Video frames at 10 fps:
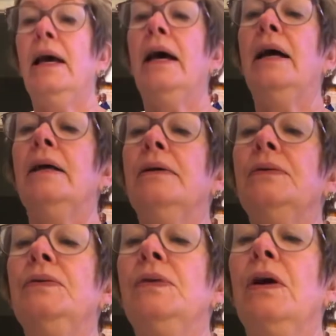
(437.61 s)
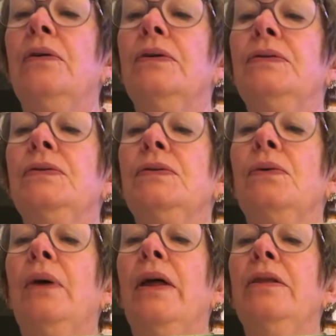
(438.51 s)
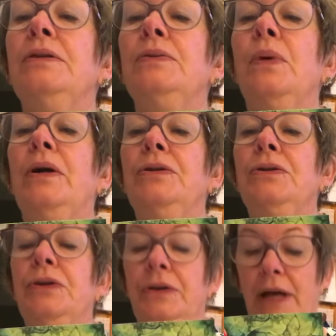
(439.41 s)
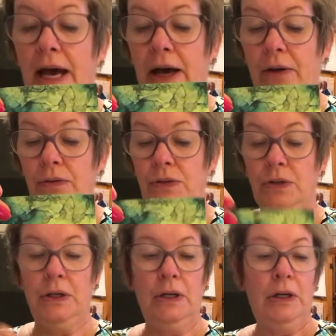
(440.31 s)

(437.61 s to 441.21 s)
And so this is the way this one turned out.